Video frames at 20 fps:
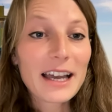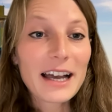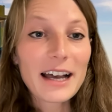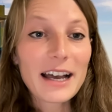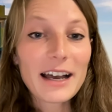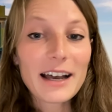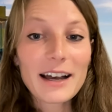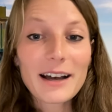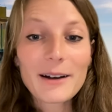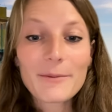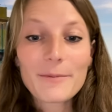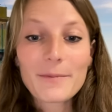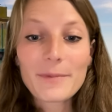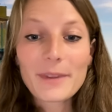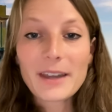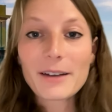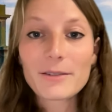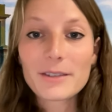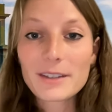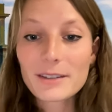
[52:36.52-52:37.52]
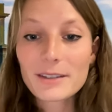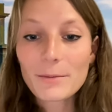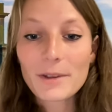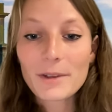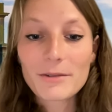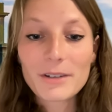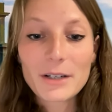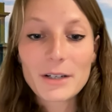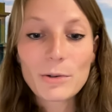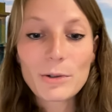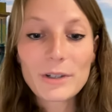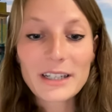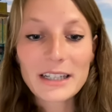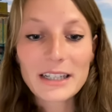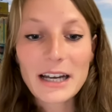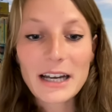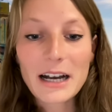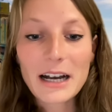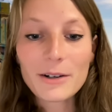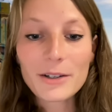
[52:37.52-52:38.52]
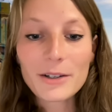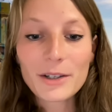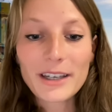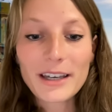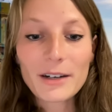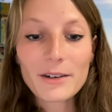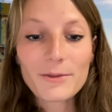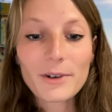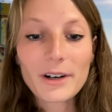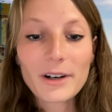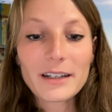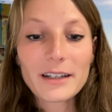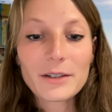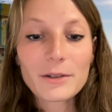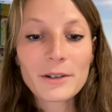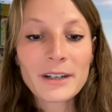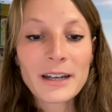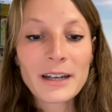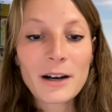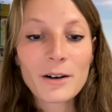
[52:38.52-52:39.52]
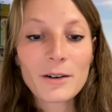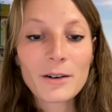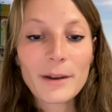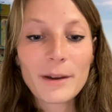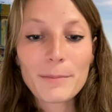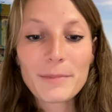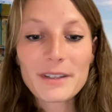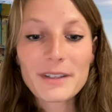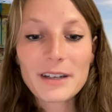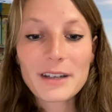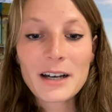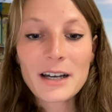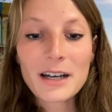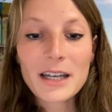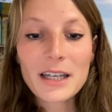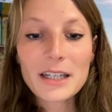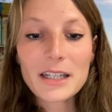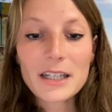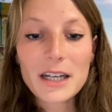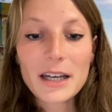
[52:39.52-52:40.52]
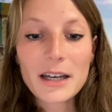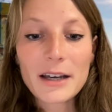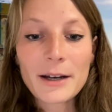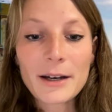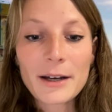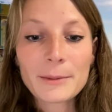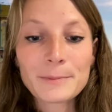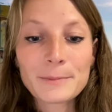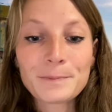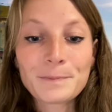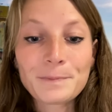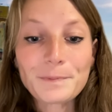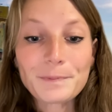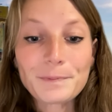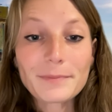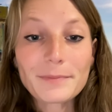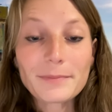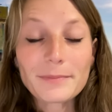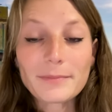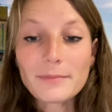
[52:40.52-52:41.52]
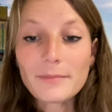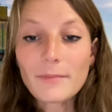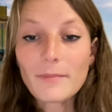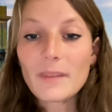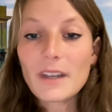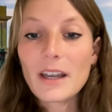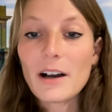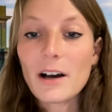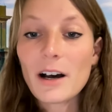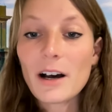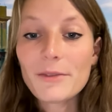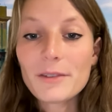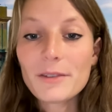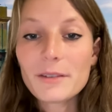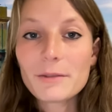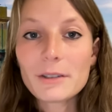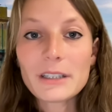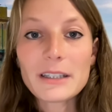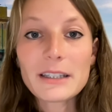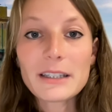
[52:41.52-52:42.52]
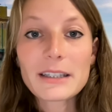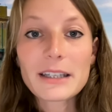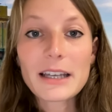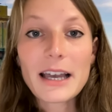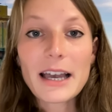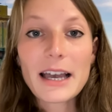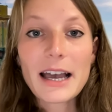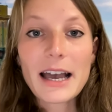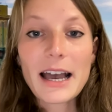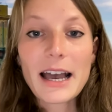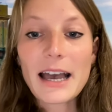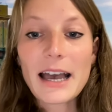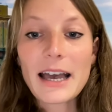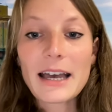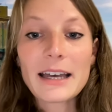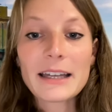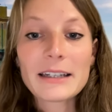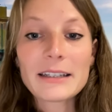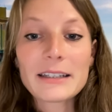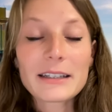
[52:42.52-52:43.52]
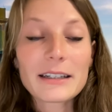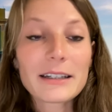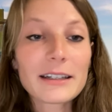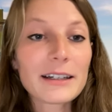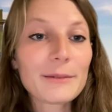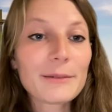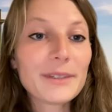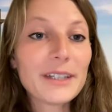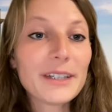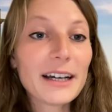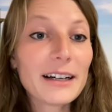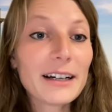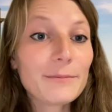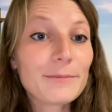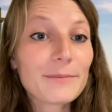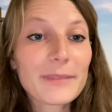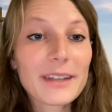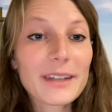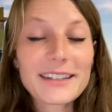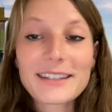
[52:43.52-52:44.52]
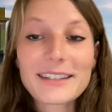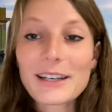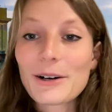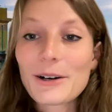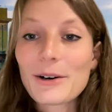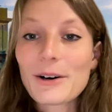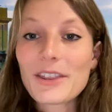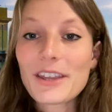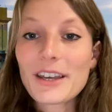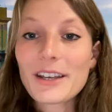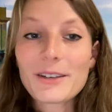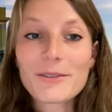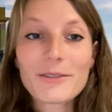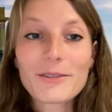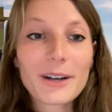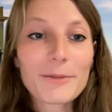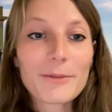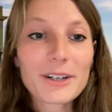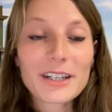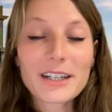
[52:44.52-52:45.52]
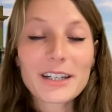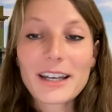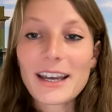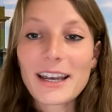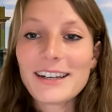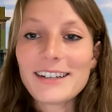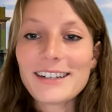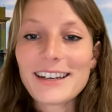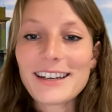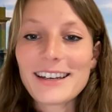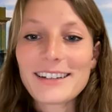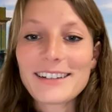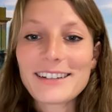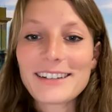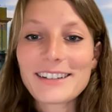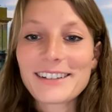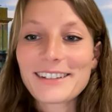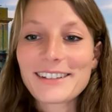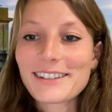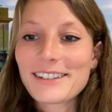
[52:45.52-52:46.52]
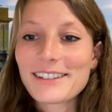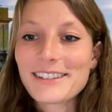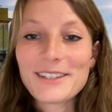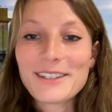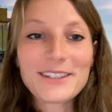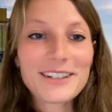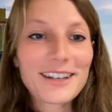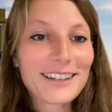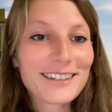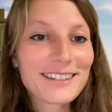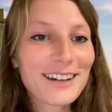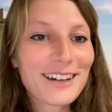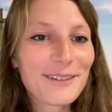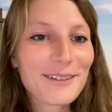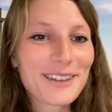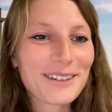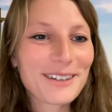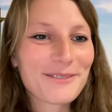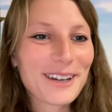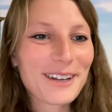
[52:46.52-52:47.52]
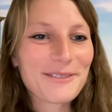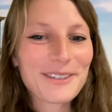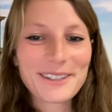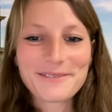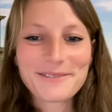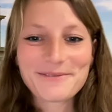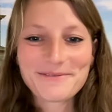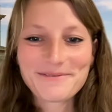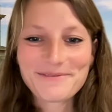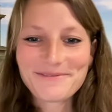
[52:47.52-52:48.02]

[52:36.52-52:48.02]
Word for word: Um, I will stop the recording now. You can find it on our website um, afterwards. And um, yeah, so thank you very much again and uh, see you next time then maybe.